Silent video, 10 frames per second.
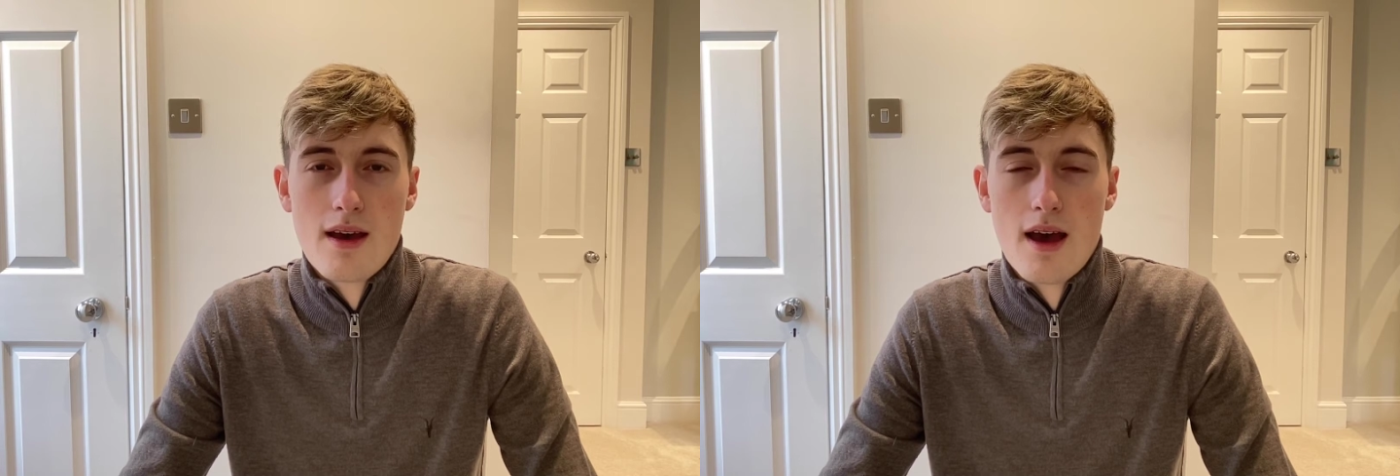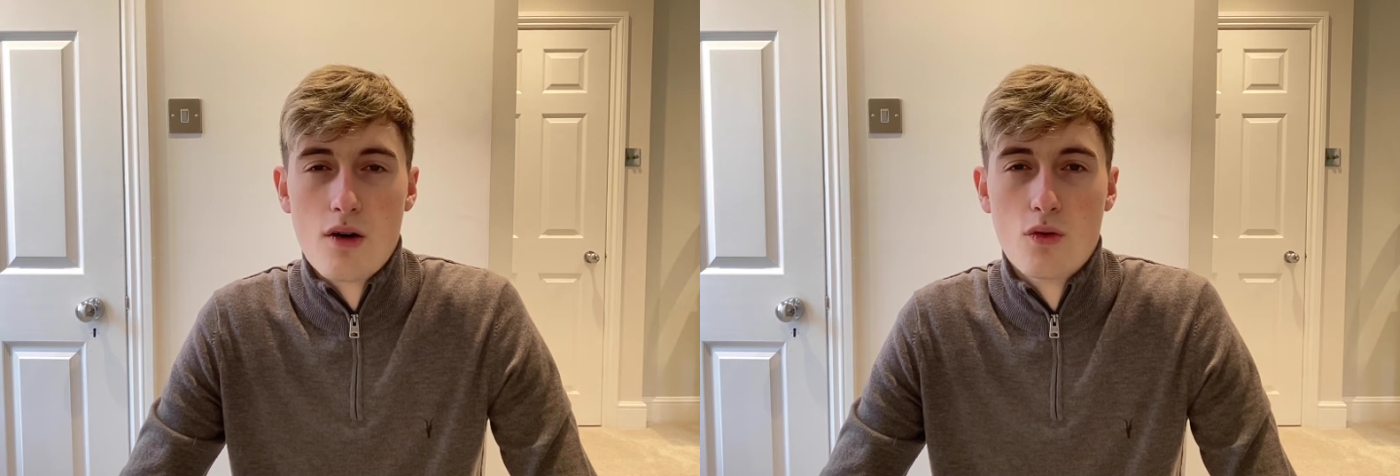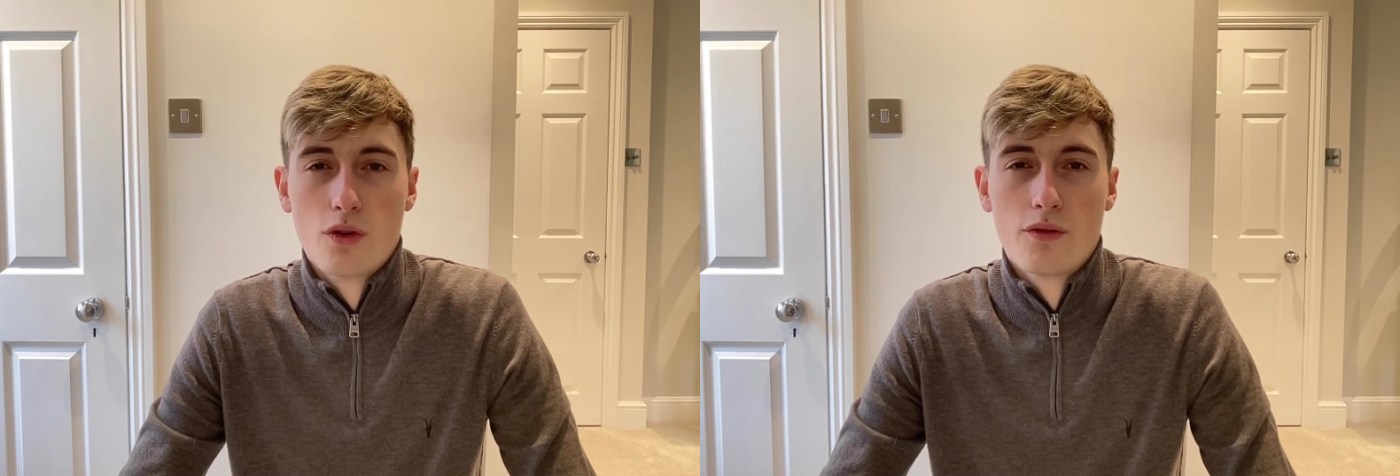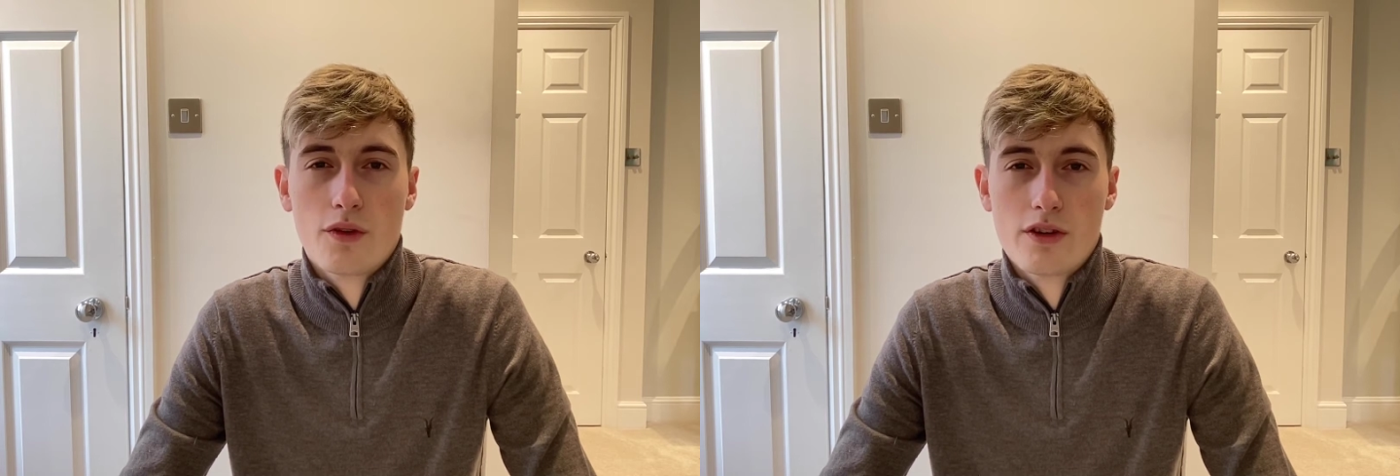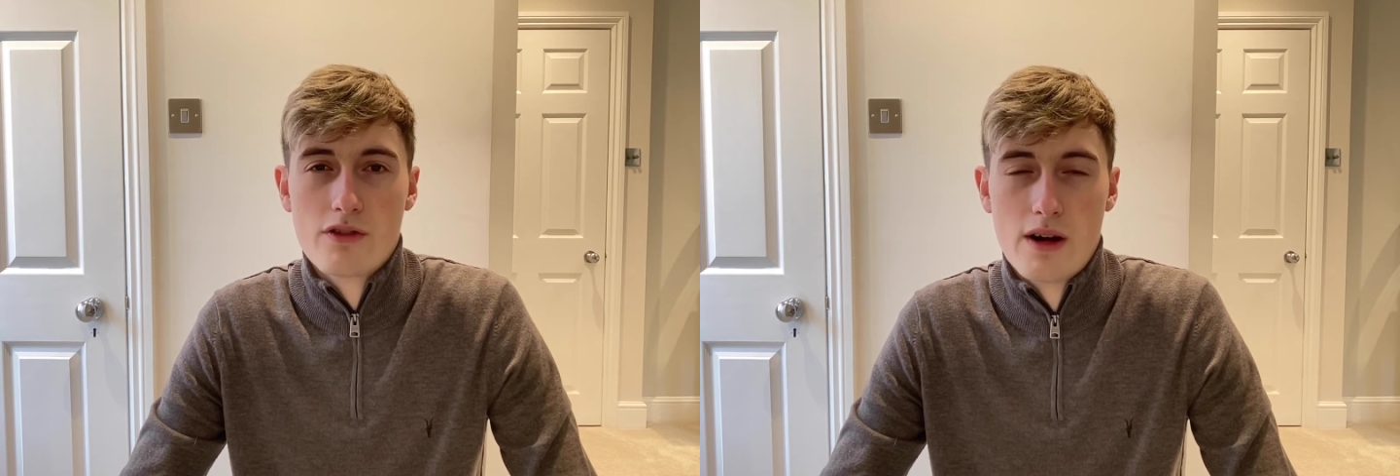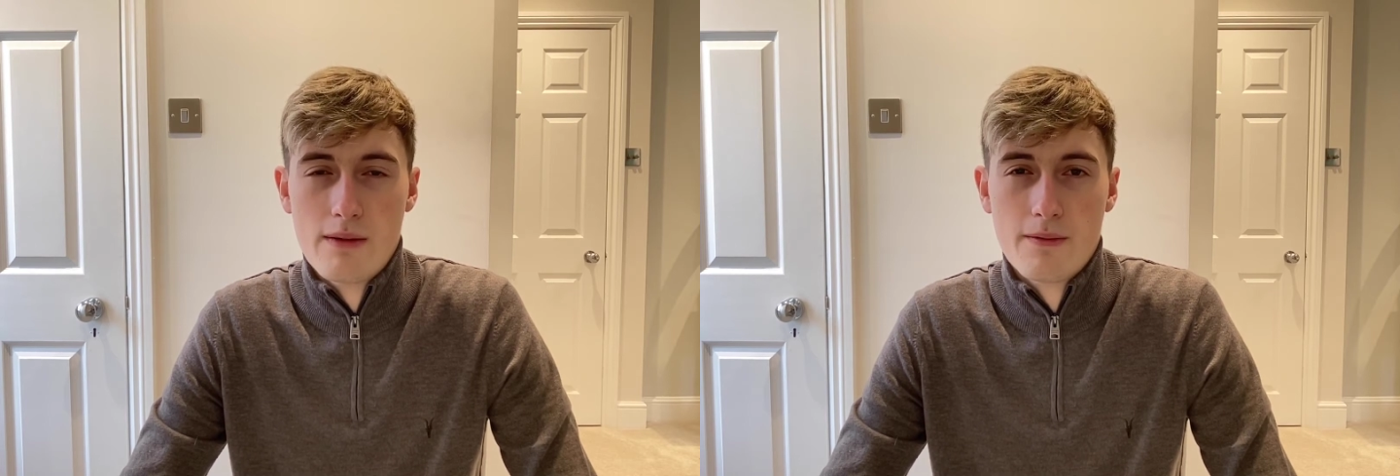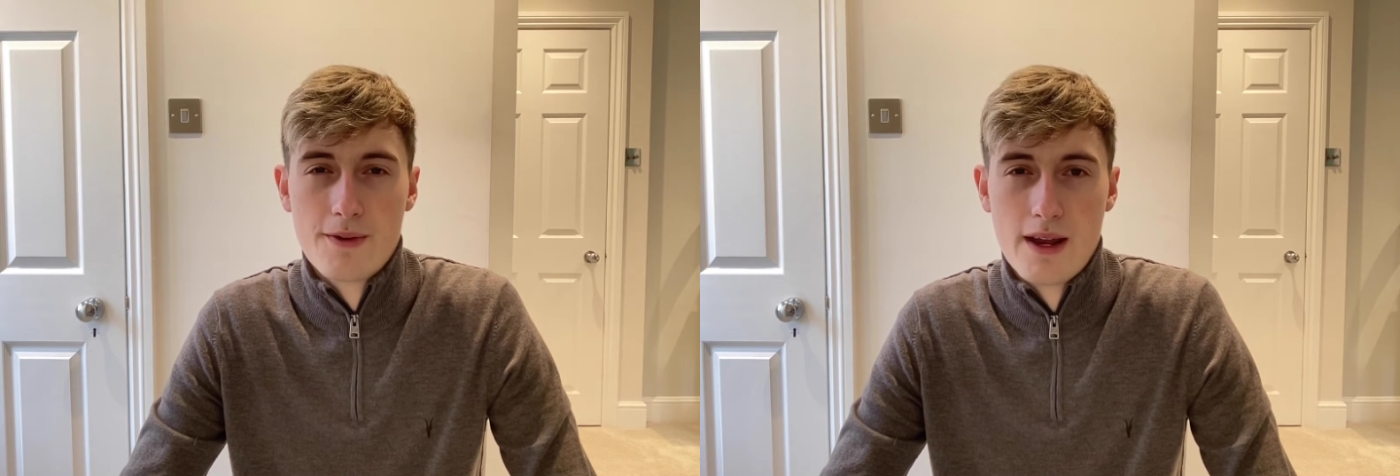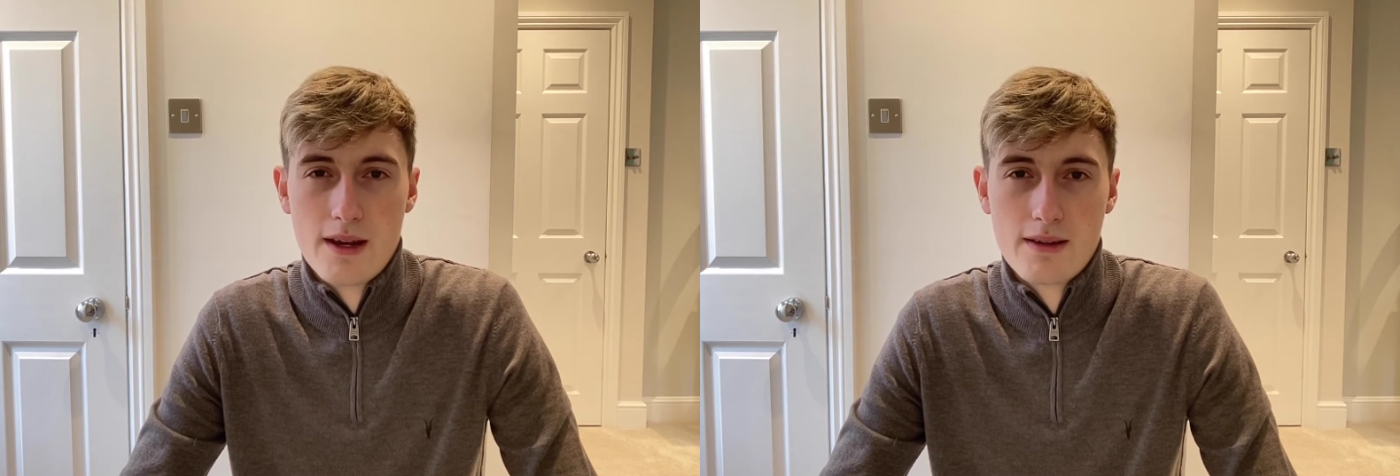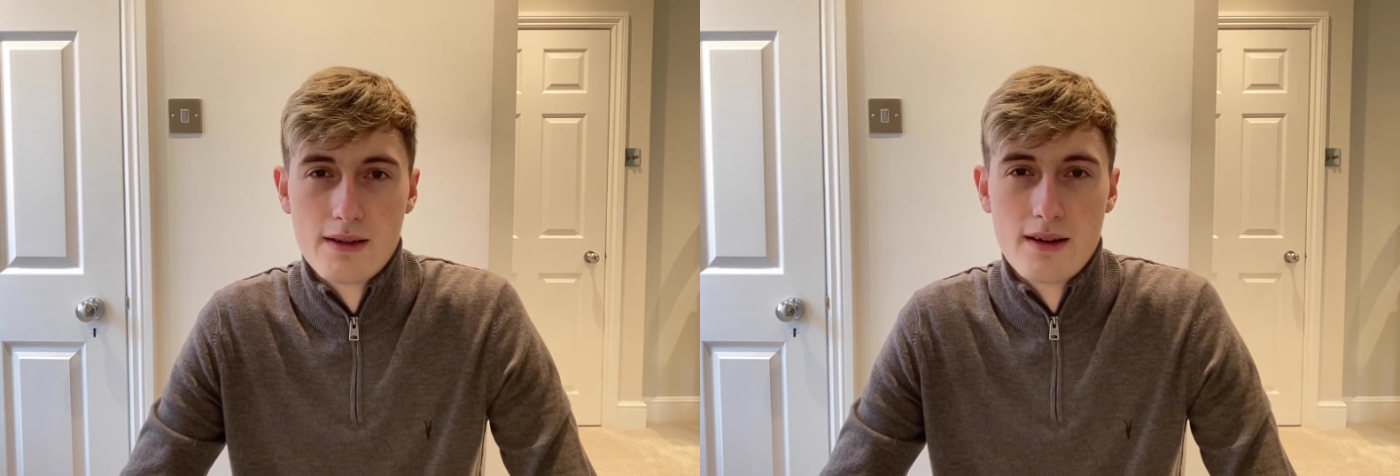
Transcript: horse for the Triumph. And